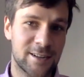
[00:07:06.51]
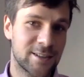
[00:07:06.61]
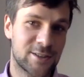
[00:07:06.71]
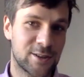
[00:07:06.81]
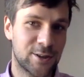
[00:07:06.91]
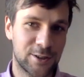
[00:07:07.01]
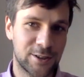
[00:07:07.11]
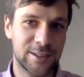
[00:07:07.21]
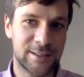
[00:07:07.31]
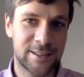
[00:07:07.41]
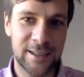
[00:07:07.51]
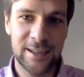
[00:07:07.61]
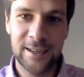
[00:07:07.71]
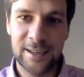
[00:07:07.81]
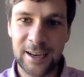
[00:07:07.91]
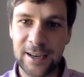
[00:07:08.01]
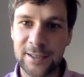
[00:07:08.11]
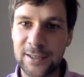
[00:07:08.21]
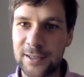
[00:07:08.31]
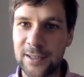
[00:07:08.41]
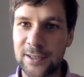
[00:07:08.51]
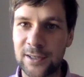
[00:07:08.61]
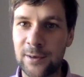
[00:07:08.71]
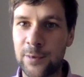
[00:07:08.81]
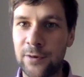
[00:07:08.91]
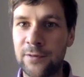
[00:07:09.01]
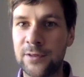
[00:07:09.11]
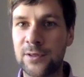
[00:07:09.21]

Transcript: in Scotland, uh, statistically proven.